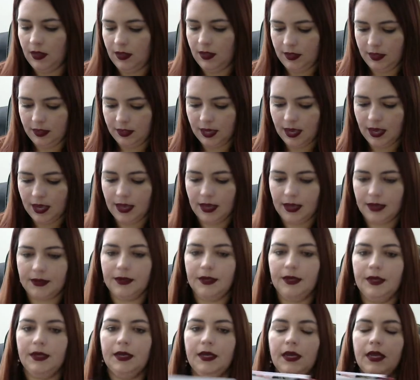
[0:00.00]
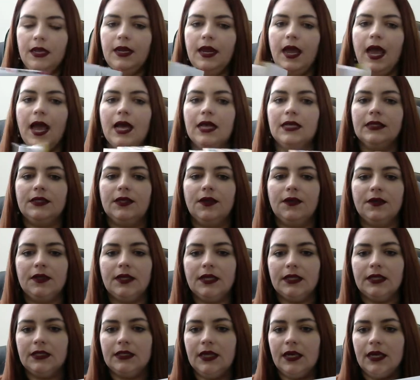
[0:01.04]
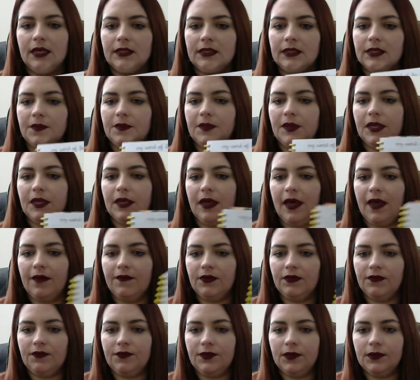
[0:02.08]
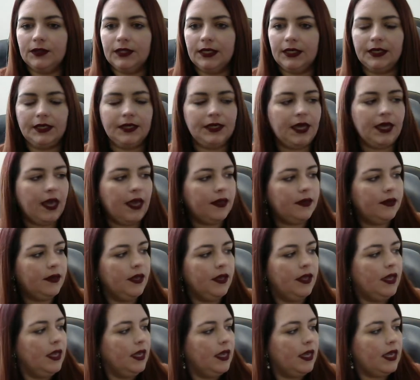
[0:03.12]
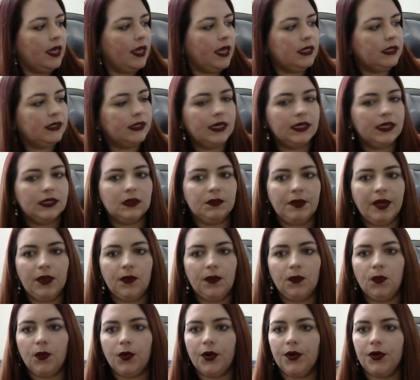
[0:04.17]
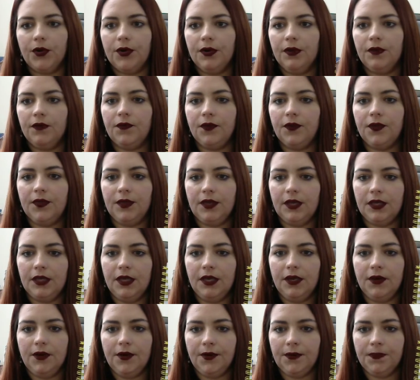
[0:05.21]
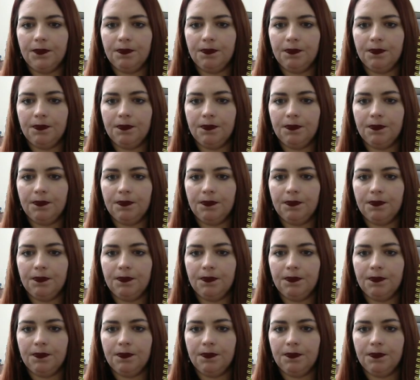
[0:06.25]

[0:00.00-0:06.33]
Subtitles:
Then it has on this side something I haven't filled in yet. It says my word for the year.